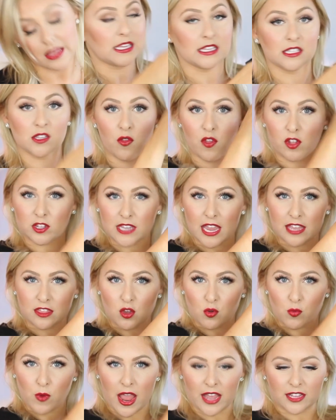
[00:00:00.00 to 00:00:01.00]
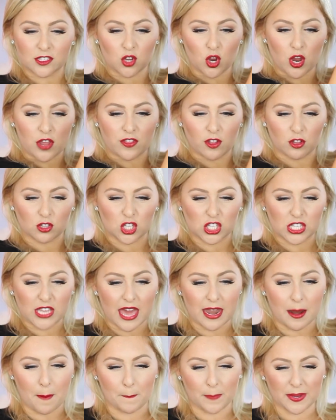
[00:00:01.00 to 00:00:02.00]
So they'll take their razor and they'll just
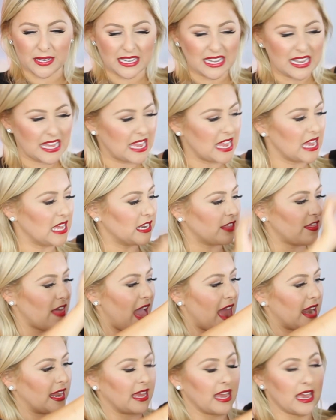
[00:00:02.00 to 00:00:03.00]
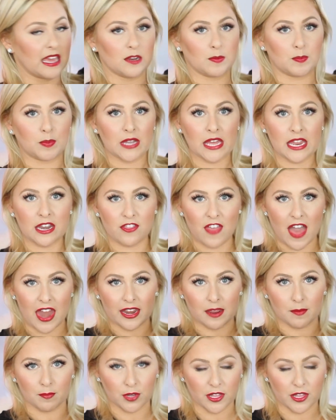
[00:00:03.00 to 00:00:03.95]
kind of blend that end, blend that